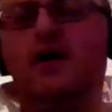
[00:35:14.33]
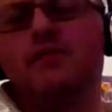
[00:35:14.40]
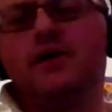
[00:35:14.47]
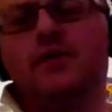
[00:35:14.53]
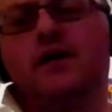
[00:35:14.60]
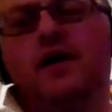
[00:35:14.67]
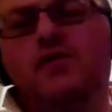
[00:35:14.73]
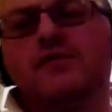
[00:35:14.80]
they
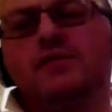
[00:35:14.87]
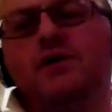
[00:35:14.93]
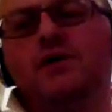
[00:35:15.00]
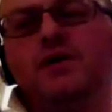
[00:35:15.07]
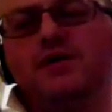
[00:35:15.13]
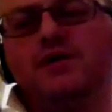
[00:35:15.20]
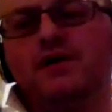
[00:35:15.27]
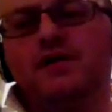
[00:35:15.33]
move as
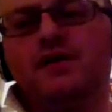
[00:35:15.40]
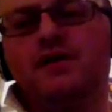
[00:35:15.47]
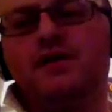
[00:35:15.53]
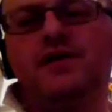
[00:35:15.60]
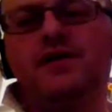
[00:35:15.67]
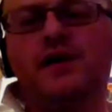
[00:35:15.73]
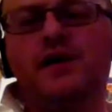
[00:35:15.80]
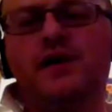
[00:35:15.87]
well,
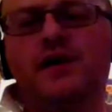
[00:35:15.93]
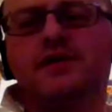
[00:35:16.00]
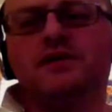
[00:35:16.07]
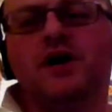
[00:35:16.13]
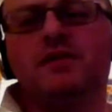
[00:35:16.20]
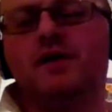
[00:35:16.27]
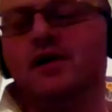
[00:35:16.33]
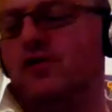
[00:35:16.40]
and the
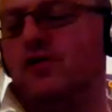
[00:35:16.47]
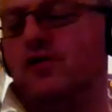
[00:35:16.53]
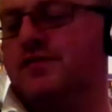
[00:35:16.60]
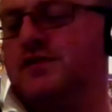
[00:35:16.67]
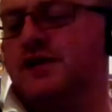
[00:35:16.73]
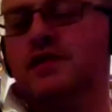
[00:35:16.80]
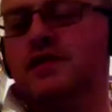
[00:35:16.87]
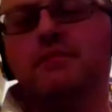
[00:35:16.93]
excitement
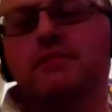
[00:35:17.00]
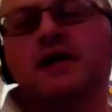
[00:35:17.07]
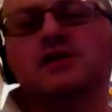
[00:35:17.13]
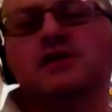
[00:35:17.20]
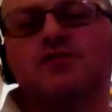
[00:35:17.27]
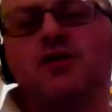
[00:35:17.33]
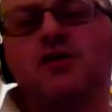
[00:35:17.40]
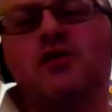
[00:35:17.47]
over seeing the
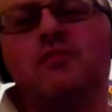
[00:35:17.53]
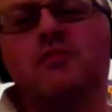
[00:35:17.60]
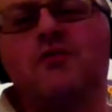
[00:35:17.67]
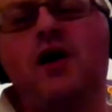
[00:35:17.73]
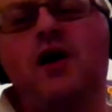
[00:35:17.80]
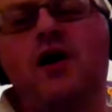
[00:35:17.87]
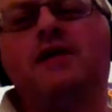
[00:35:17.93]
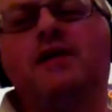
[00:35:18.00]
Magic Rock
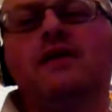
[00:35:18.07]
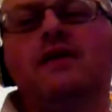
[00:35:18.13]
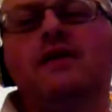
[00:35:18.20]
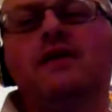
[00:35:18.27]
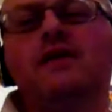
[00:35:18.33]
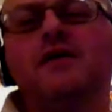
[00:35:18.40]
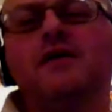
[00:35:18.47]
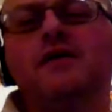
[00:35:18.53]
branding
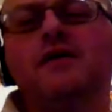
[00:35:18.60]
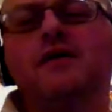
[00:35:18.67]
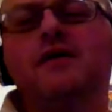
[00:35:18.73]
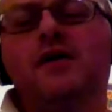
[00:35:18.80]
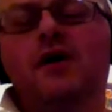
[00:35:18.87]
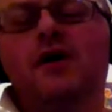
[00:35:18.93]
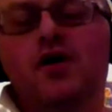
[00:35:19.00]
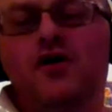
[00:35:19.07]
on
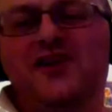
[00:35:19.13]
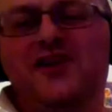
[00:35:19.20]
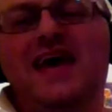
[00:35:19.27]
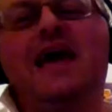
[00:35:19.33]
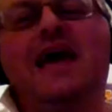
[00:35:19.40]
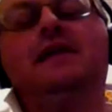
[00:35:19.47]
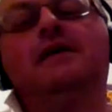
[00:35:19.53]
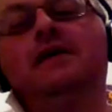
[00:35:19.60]
a
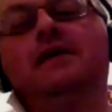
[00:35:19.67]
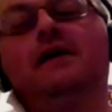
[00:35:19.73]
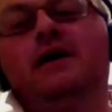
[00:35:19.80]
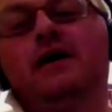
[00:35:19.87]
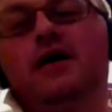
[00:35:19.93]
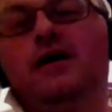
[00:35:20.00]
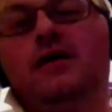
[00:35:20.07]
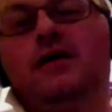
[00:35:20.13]
can
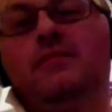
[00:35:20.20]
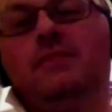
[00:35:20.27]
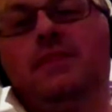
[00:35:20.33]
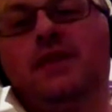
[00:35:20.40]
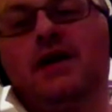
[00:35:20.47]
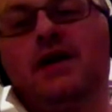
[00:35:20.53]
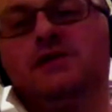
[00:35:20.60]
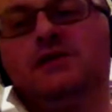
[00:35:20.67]

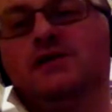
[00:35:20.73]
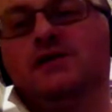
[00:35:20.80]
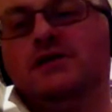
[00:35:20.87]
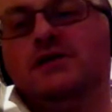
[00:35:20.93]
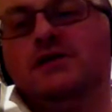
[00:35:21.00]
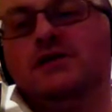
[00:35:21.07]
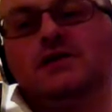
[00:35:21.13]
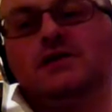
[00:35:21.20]
is
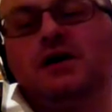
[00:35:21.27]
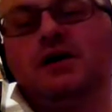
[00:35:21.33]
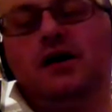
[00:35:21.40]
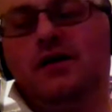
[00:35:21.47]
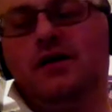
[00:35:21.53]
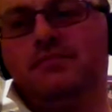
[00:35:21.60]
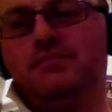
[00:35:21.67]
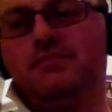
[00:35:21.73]
just,
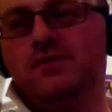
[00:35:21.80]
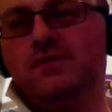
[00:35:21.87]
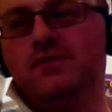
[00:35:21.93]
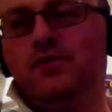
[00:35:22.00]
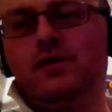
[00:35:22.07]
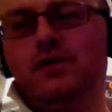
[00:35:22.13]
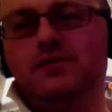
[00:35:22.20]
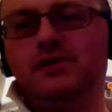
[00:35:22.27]
I'm
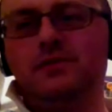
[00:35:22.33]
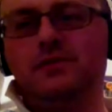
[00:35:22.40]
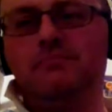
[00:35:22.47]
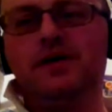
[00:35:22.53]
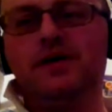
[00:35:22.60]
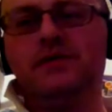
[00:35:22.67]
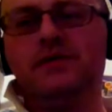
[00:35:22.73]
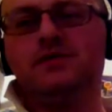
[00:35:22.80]
almost in
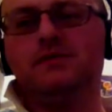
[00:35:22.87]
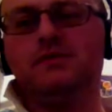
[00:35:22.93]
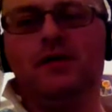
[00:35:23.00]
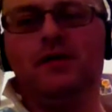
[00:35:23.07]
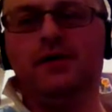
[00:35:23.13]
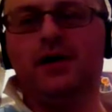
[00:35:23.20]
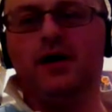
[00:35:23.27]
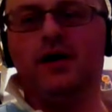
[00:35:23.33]
bits
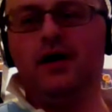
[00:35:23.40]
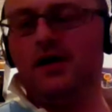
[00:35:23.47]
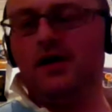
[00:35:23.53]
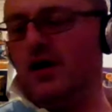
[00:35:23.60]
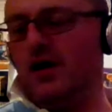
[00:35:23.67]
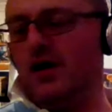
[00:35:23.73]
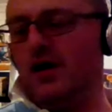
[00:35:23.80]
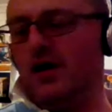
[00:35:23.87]
about it.
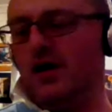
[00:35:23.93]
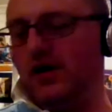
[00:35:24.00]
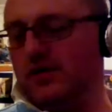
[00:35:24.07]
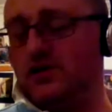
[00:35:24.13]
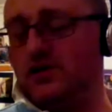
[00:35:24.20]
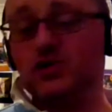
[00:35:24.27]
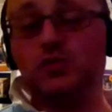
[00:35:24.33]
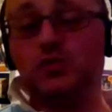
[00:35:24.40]
I
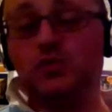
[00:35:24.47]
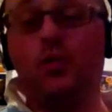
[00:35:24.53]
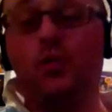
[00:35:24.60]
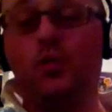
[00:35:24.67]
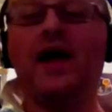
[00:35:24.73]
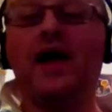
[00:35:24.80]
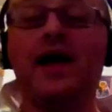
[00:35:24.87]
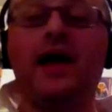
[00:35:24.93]
swear
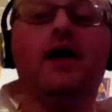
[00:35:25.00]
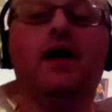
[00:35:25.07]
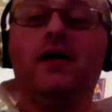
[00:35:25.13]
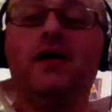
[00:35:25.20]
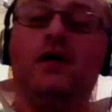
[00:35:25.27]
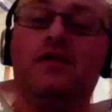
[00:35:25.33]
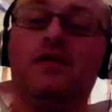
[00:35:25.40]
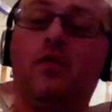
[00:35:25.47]

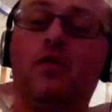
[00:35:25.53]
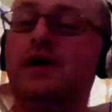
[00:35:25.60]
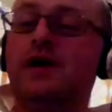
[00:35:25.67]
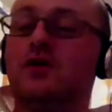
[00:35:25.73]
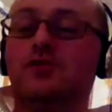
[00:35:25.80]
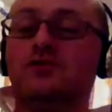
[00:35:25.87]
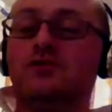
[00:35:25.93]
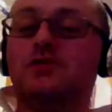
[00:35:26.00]
that there will be
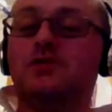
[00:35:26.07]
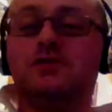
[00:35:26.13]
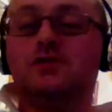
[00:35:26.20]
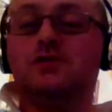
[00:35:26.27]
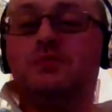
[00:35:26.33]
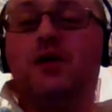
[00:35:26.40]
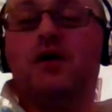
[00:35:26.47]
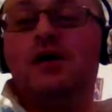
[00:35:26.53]
a
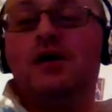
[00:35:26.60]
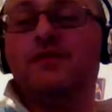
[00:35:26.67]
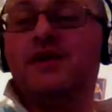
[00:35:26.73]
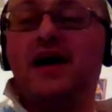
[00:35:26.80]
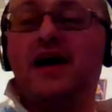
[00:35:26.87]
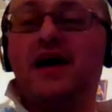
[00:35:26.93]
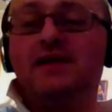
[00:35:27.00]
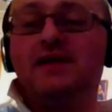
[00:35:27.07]
constant supply
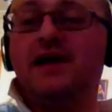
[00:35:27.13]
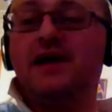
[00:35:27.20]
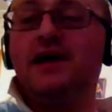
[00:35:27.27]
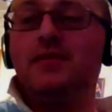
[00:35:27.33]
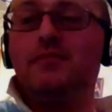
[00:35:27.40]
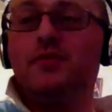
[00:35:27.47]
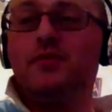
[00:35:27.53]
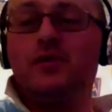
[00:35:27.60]
of canned
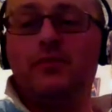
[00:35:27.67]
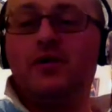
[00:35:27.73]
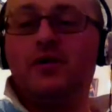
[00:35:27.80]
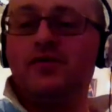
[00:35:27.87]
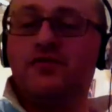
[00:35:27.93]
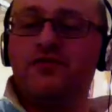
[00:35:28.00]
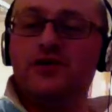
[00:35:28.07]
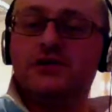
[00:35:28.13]
Cannonball in
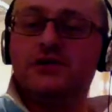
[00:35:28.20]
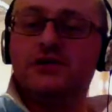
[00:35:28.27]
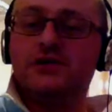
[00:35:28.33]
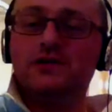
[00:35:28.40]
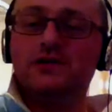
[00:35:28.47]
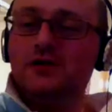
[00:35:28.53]
my fridge